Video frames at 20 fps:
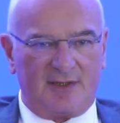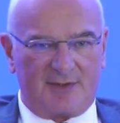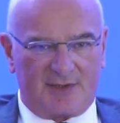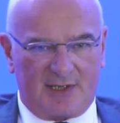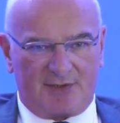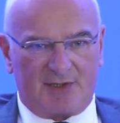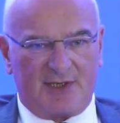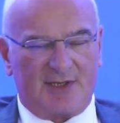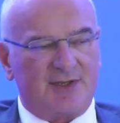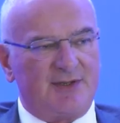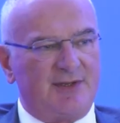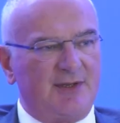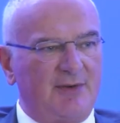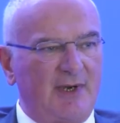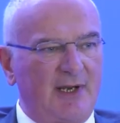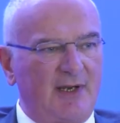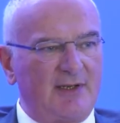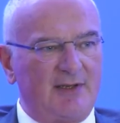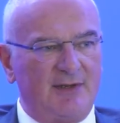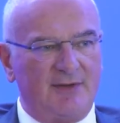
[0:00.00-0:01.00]
such as
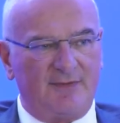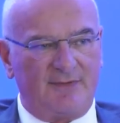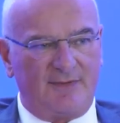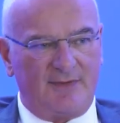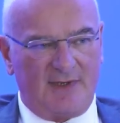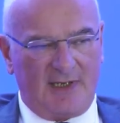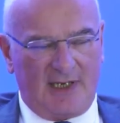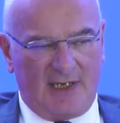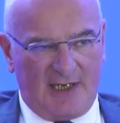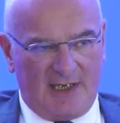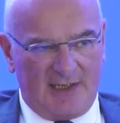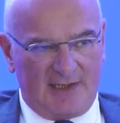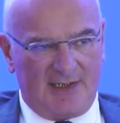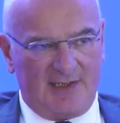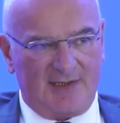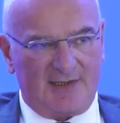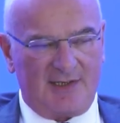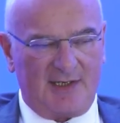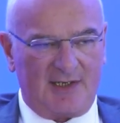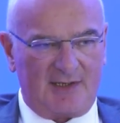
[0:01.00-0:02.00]
Directive
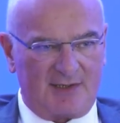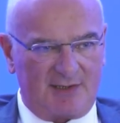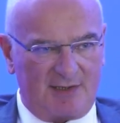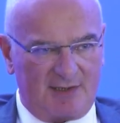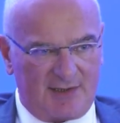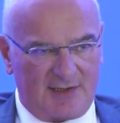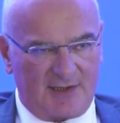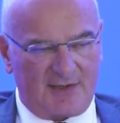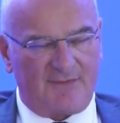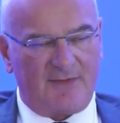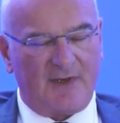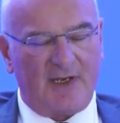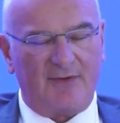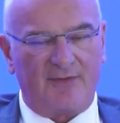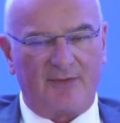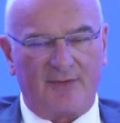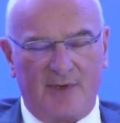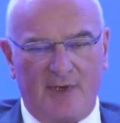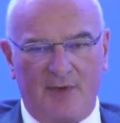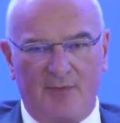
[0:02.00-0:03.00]

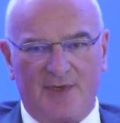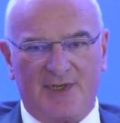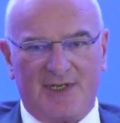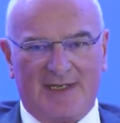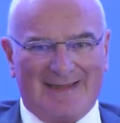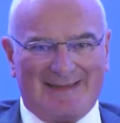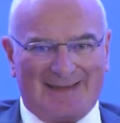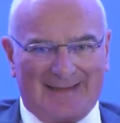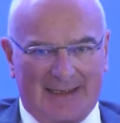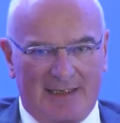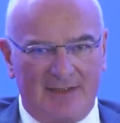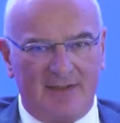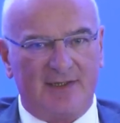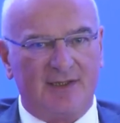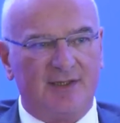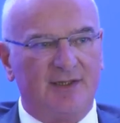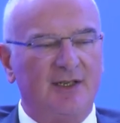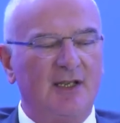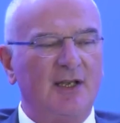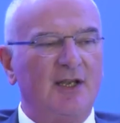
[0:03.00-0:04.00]
86653, which
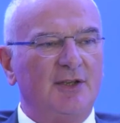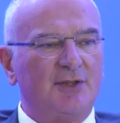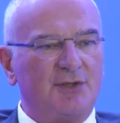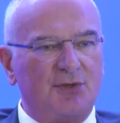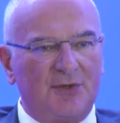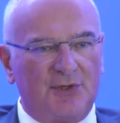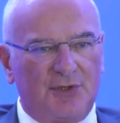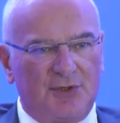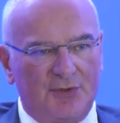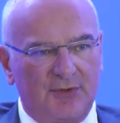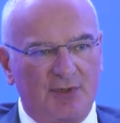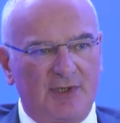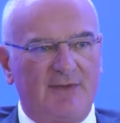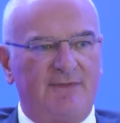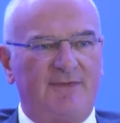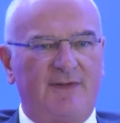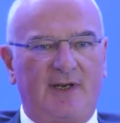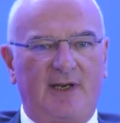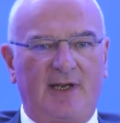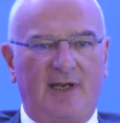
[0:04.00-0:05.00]
intended to
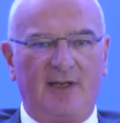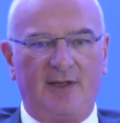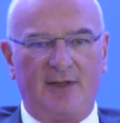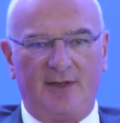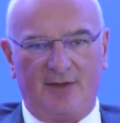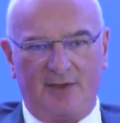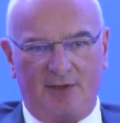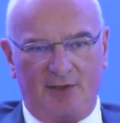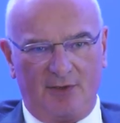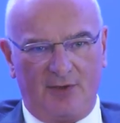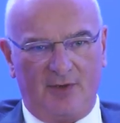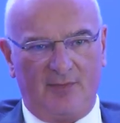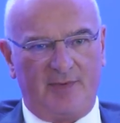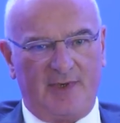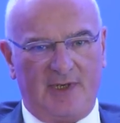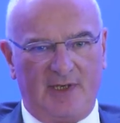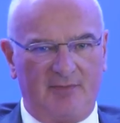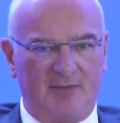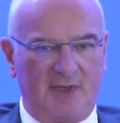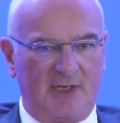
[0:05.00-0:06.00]
unify the
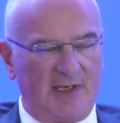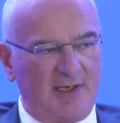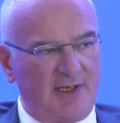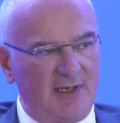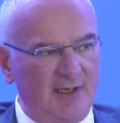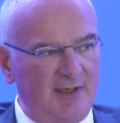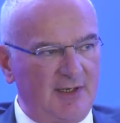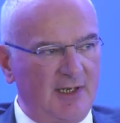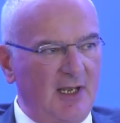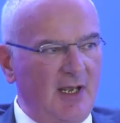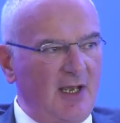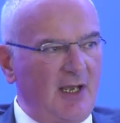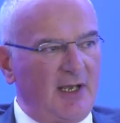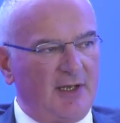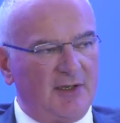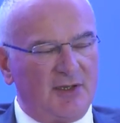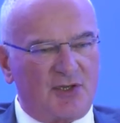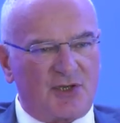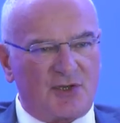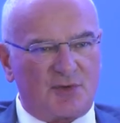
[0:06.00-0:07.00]
European market
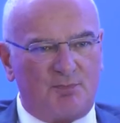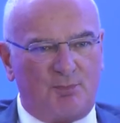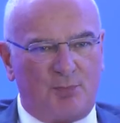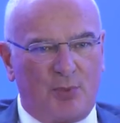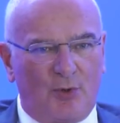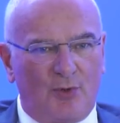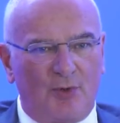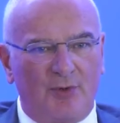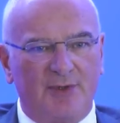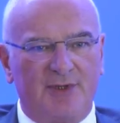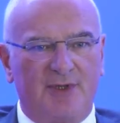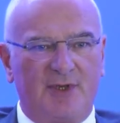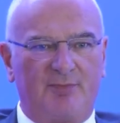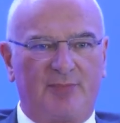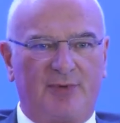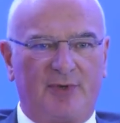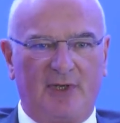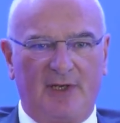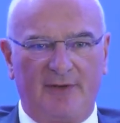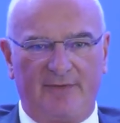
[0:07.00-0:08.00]
and spawned the
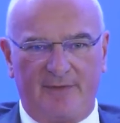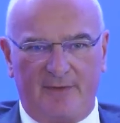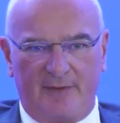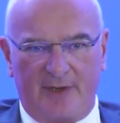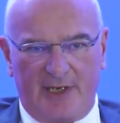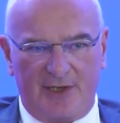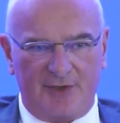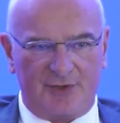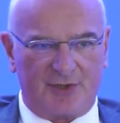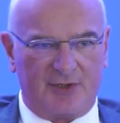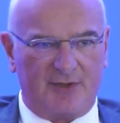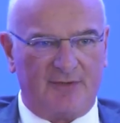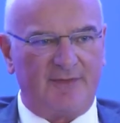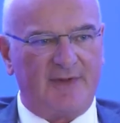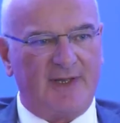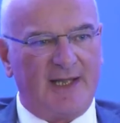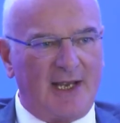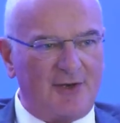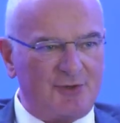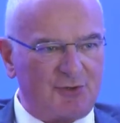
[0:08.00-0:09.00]
proliferation
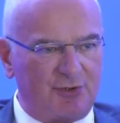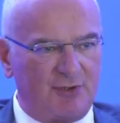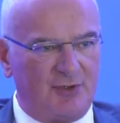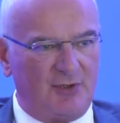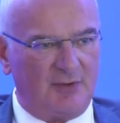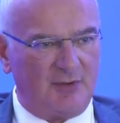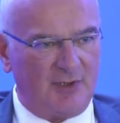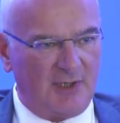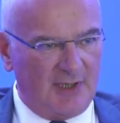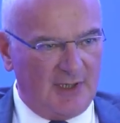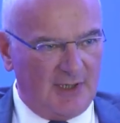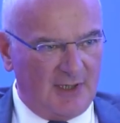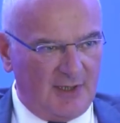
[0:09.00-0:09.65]
of national